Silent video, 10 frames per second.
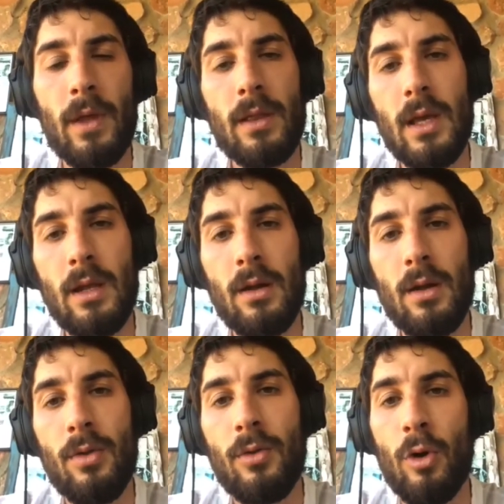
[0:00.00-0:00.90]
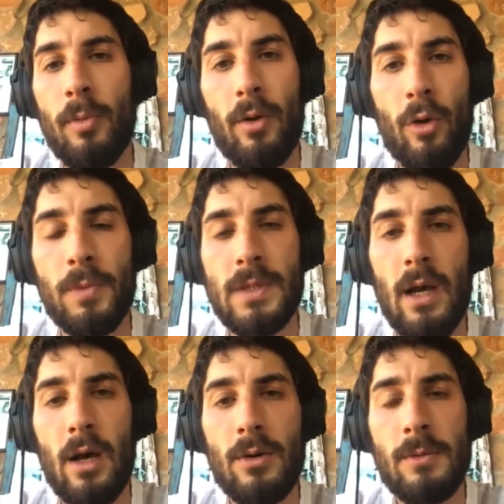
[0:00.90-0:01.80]
and then throw my ropes
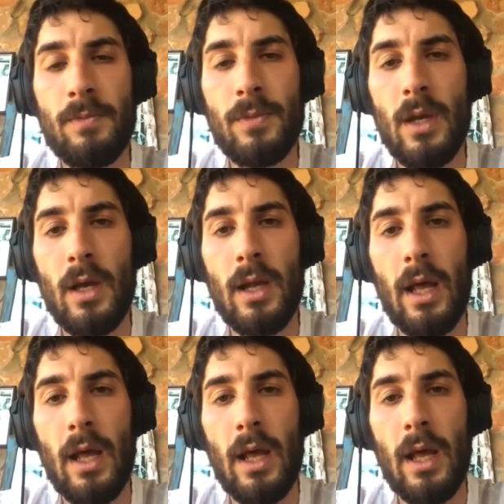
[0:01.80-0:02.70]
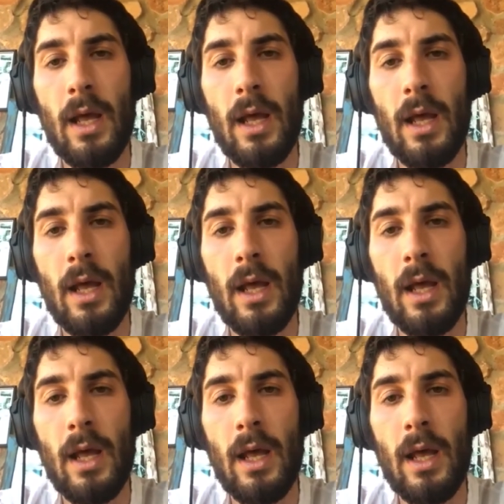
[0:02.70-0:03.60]
down and abseil
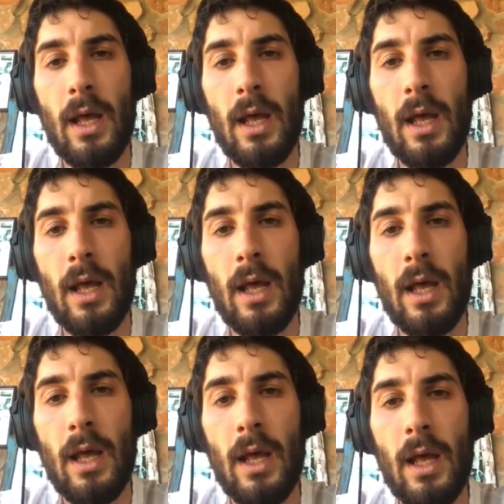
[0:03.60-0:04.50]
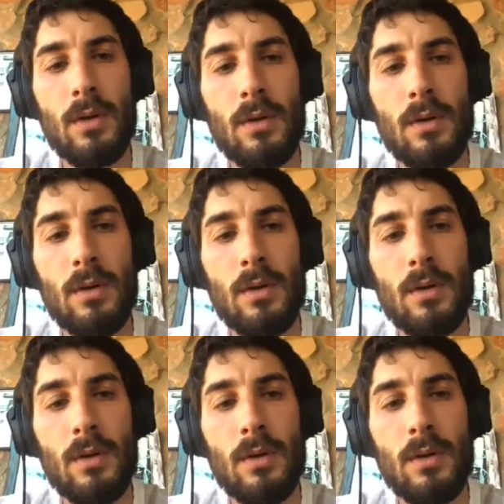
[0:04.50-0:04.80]
down the mountain in